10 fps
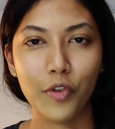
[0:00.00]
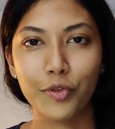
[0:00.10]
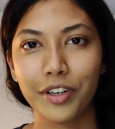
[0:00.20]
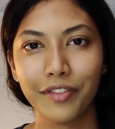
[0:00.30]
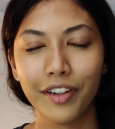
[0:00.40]

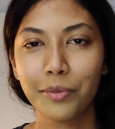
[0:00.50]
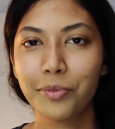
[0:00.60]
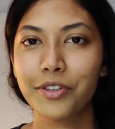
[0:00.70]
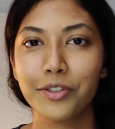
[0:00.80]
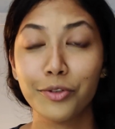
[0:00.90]
software
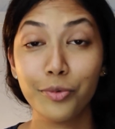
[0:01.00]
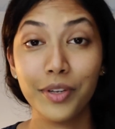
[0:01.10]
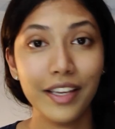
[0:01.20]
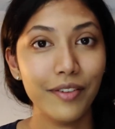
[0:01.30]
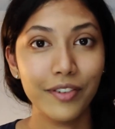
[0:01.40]
developers? Do
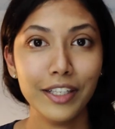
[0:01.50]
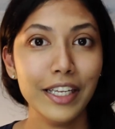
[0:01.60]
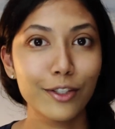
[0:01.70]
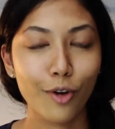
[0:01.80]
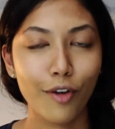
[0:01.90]
we even
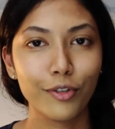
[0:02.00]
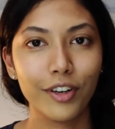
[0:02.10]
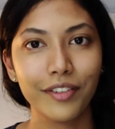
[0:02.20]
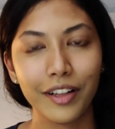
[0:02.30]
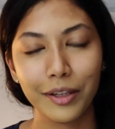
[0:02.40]
need
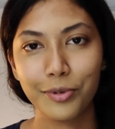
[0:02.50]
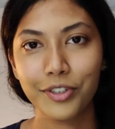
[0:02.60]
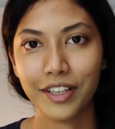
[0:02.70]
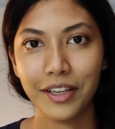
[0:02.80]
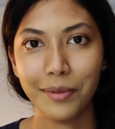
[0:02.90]
software
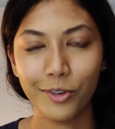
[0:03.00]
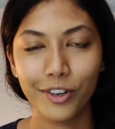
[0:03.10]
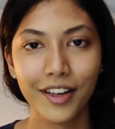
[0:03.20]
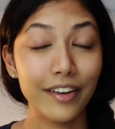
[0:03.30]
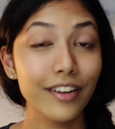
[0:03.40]
developers
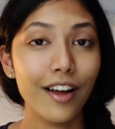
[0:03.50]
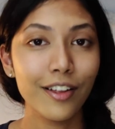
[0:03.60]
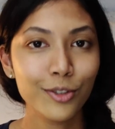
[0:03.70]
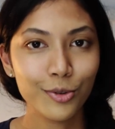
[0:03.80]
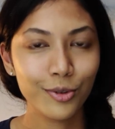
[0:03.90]
anymore? And the
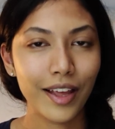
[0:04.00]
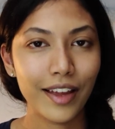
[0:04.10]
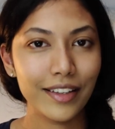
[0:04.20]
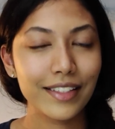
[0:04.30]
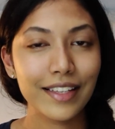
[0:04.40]
answer to
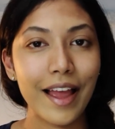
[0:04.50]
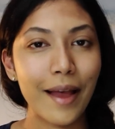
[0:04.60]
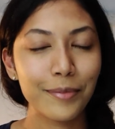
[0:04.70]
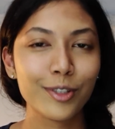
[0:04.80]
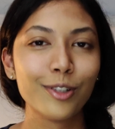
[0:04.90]
that is
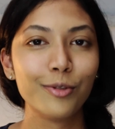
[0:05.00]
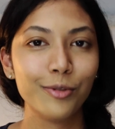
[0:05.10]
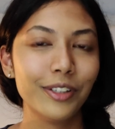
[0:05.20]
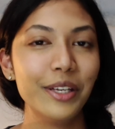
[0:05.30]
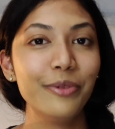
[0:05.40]

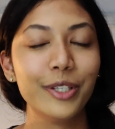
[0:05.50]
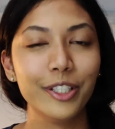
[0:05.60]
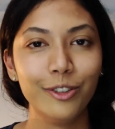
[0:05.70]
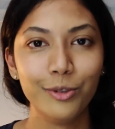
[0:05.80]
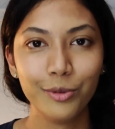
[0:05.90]
absolutely
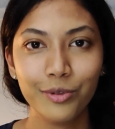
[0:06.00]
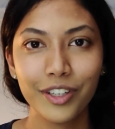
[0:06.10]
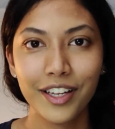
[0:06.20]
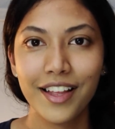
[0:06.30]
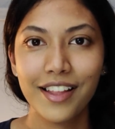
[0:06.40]
we
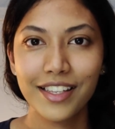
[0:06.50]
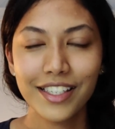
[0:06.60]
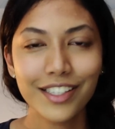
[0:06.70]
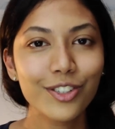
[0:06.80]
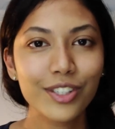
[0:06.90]
do.
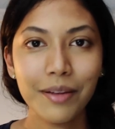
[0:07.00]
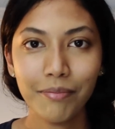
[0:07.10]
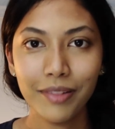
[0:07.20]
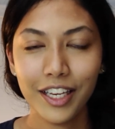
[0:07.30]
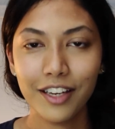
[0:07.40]
This is
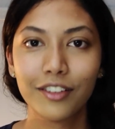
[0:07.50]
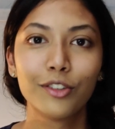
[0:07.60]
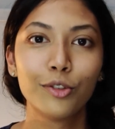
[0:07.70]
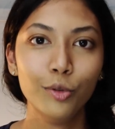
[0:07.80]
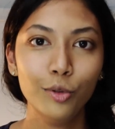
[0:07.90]
simply a
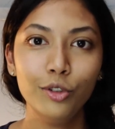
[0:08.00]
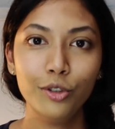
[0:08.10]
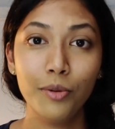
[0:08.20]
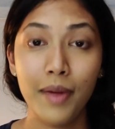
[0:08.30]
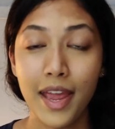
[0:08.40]
tool
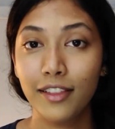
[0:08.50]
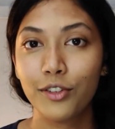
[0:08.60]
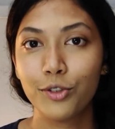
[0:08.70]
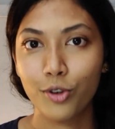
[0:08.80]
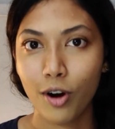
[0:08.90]
to make
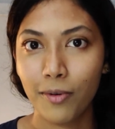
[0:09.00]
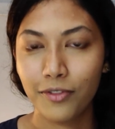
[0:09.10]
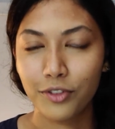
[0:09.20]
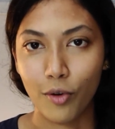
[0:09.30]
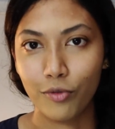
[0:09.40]
the job
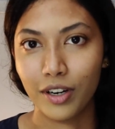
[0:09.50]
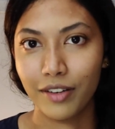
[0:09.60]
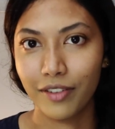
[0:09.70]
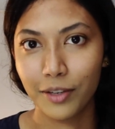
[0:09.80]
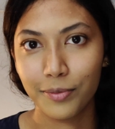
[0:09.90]
of software
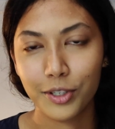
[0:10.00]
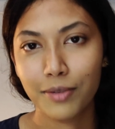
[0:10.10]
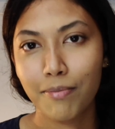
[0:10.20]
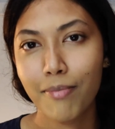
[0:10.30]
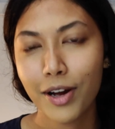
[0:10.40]

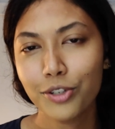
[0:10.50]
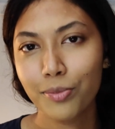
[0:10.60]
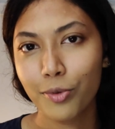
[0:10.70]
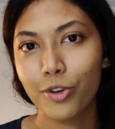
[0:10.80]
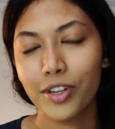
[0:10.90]
developers
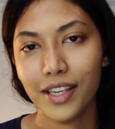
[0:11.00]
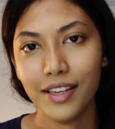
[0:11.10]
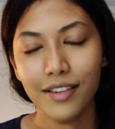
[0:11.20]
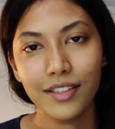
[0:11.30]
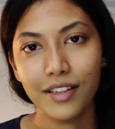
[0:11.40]
much more
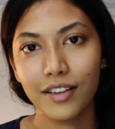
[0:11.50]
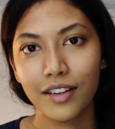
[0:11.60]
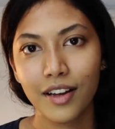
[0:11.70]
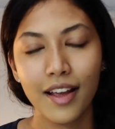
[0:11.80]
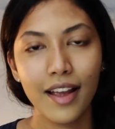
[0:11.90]

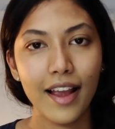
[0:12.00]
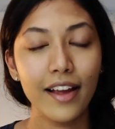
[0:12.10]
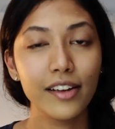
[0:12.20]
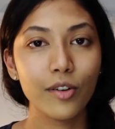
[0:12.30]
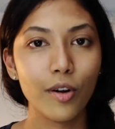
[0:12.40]
easier,
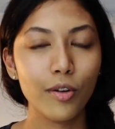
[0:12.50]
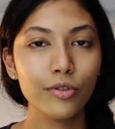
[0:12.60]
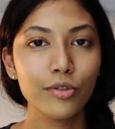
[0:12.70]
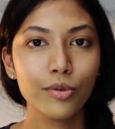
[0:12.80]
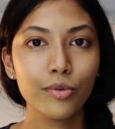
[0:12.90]
and
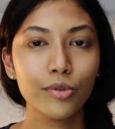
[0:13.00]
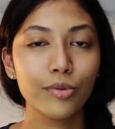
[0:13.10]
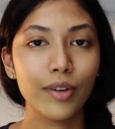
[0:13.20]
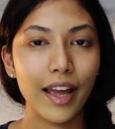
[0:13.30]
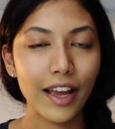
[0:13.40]
also
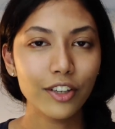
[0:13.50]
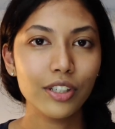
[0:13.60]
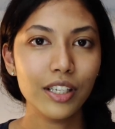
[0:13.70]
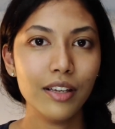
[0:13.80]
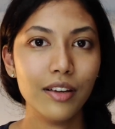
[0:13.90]
to
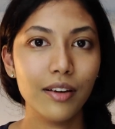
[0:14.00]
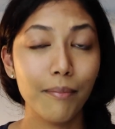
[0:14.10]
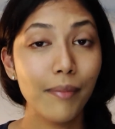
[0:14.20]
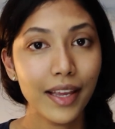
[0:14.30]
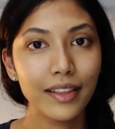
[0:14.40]
actually
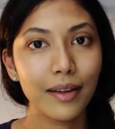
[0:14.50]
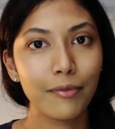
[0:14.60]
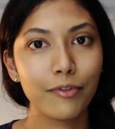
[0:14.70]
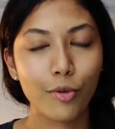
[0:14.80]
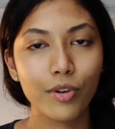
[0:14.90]
make
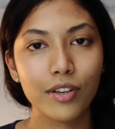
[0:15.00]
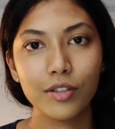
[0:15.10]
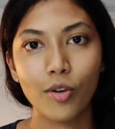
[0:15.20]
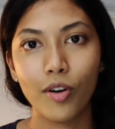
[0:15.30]
them focus